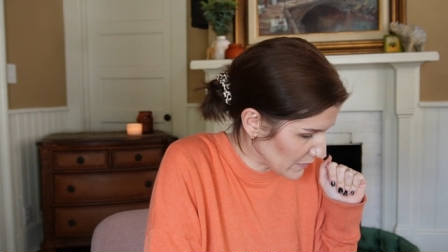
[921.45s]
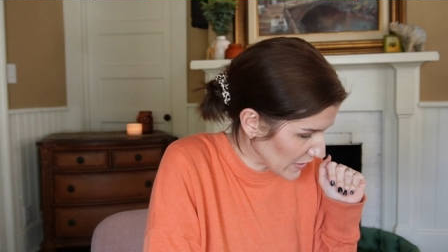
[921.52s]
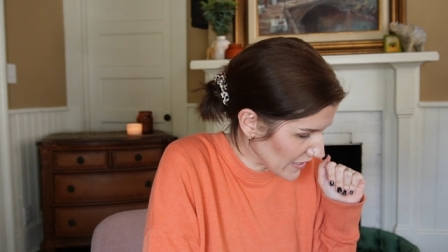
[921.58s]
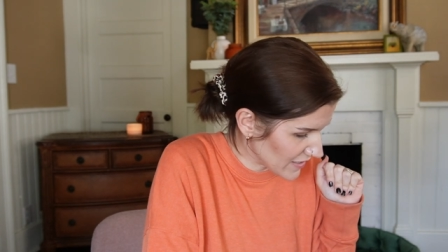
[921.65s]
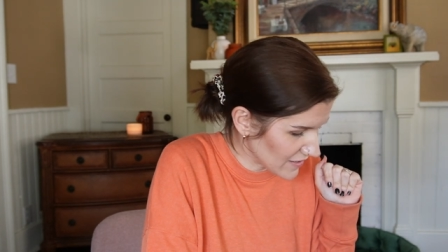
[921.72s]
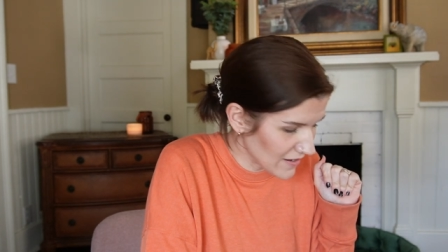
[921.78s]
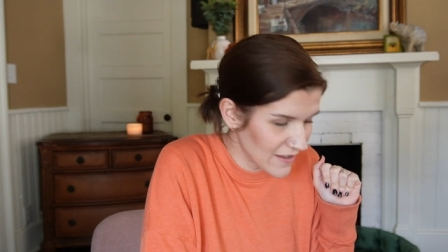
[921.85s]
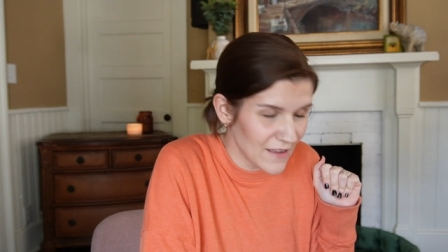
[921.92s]

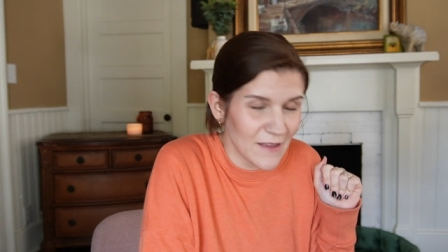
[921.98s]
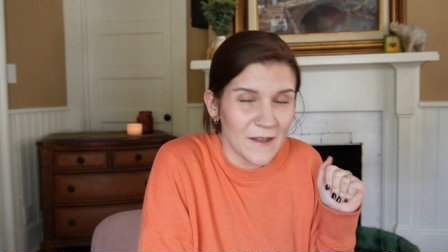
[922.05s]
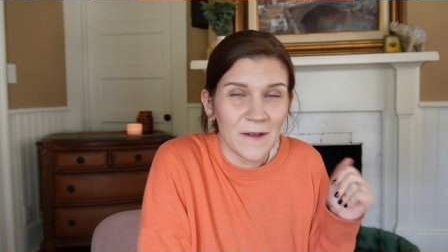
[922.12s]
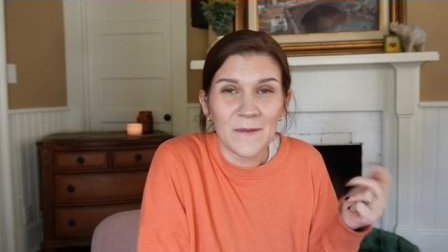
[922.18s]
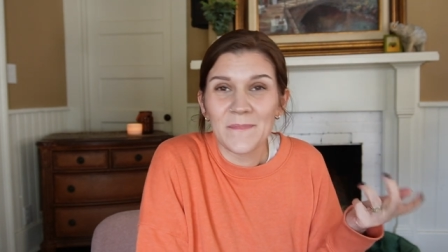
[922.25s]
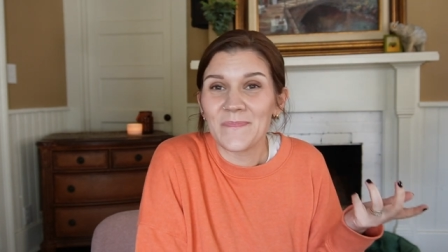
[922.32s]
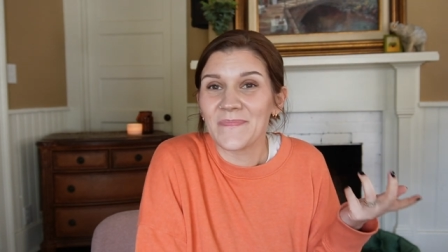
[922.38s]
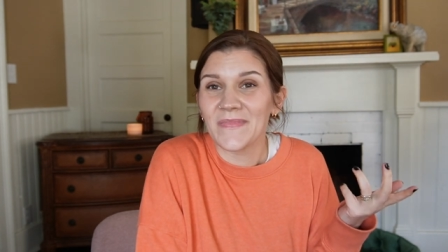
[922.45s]
But
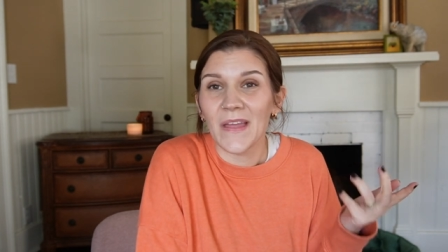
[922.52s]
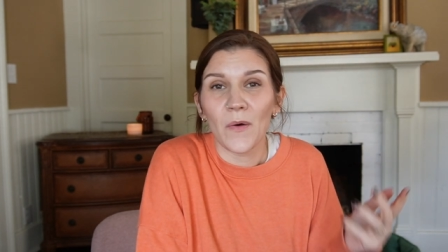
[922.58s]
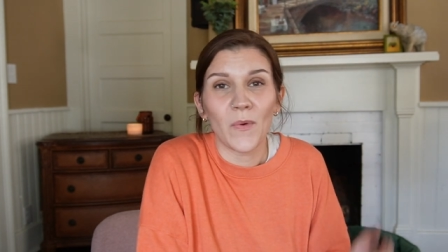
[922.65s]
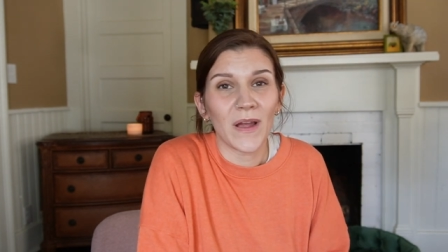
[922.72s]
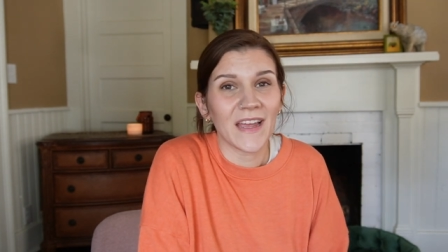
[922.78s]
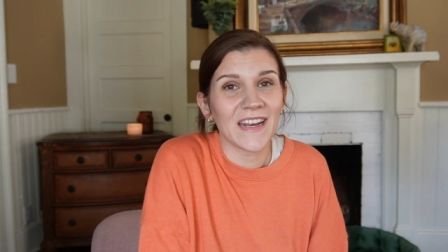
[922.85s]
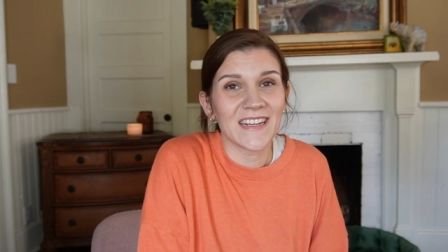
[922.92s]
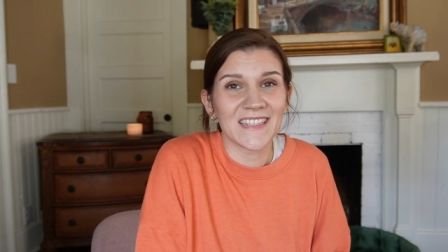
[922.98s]

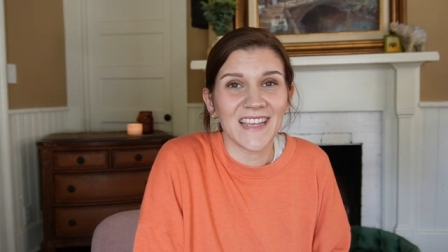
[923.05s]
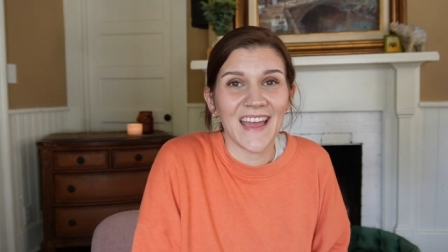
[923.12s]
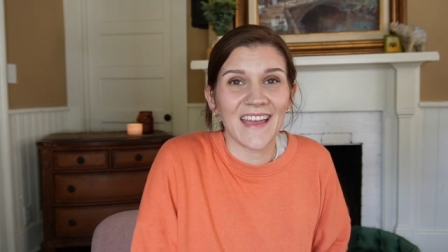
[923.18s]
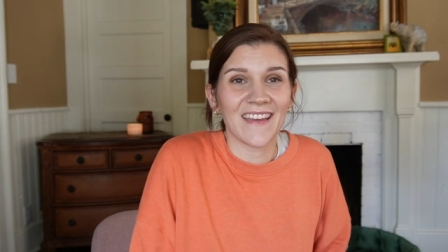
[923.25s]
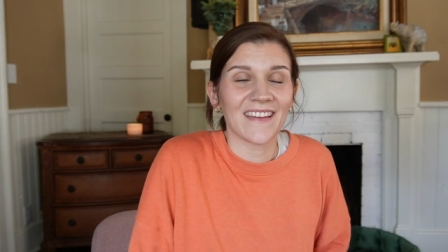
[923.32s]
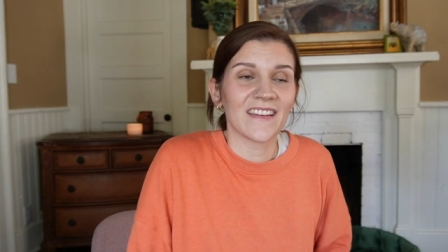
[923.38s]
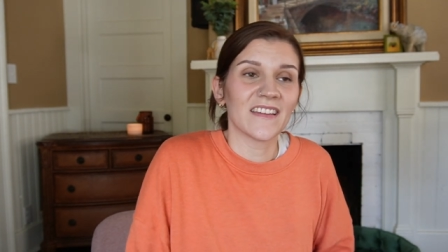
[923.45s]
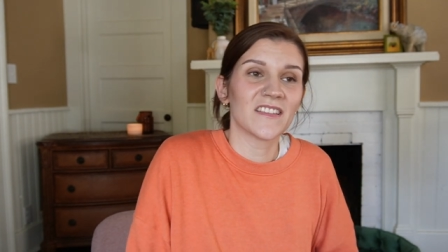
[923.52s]
what can I
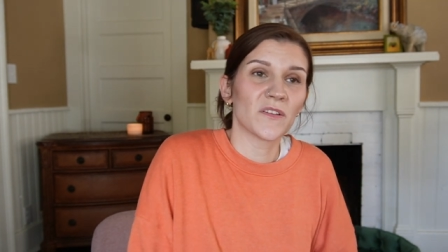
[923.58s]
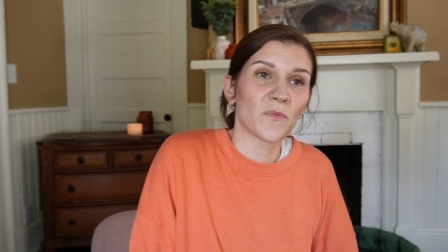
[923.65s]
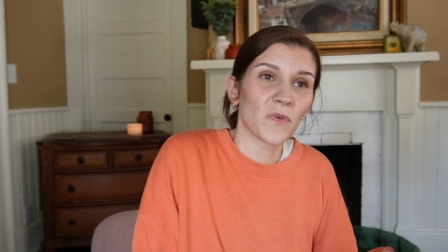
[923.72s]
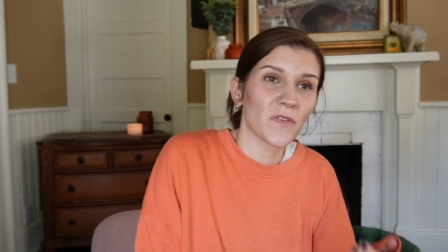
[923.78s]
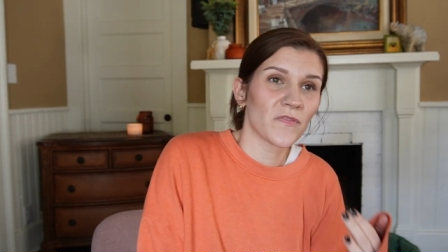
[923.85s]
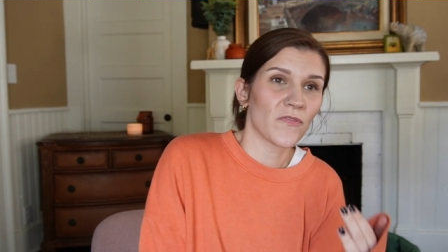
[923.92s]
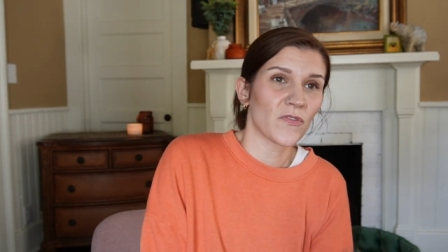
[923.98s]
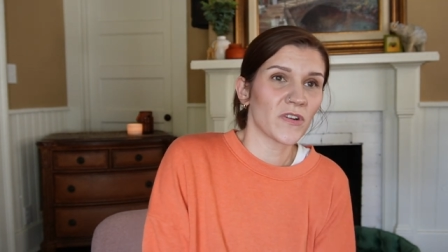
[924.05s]
say? Is it
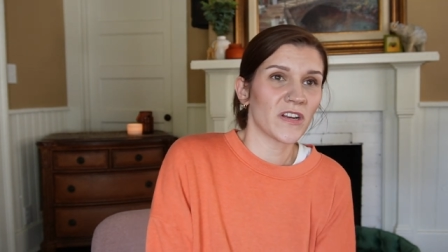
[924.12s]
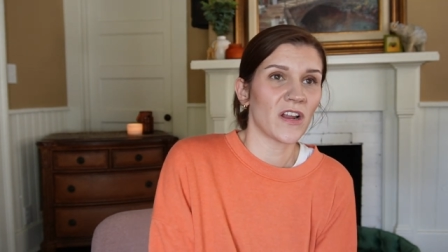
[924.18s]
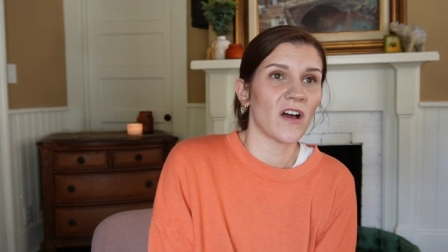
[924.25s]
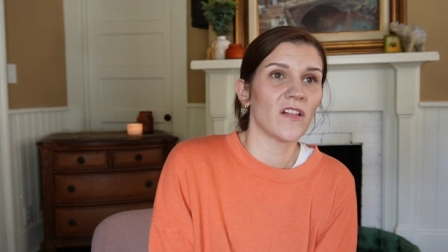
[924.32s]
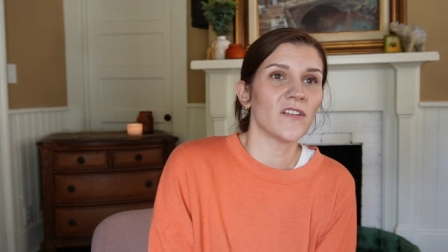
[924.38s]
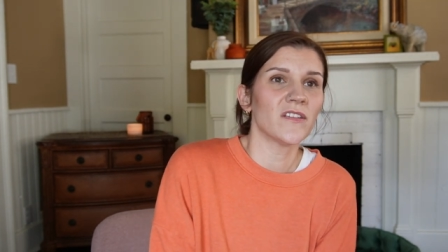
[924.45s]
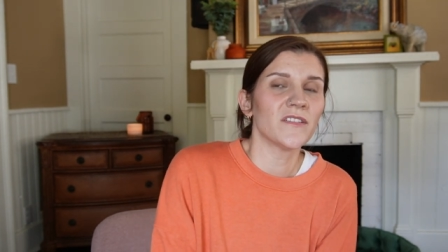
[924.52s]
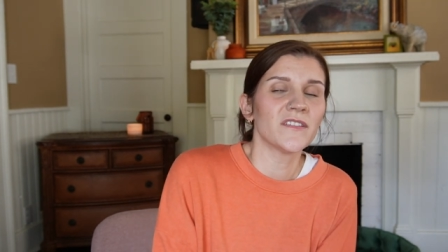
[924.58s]
worth
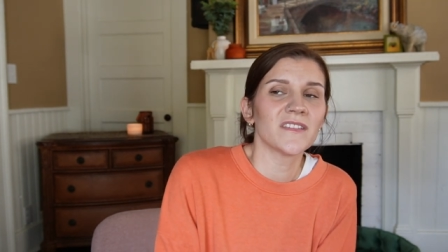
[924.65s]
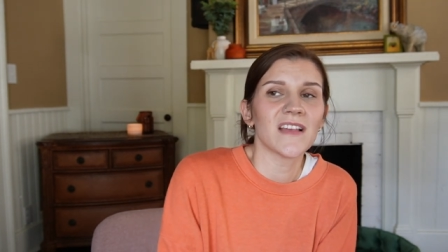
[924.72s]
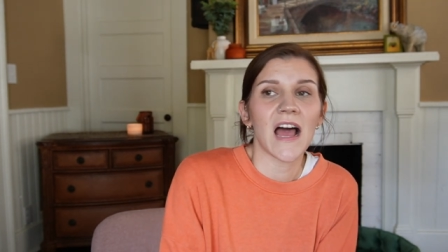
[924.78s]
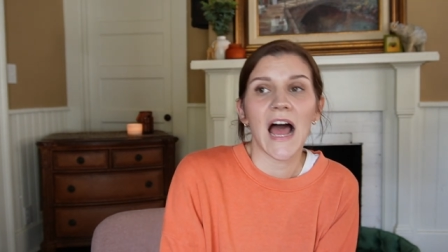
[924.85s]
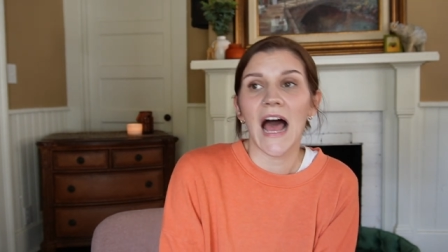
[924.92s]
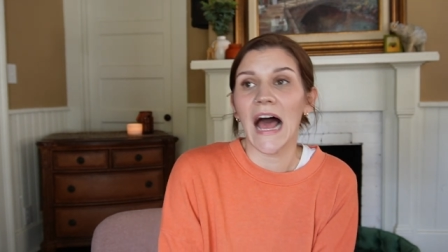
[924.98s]
$40?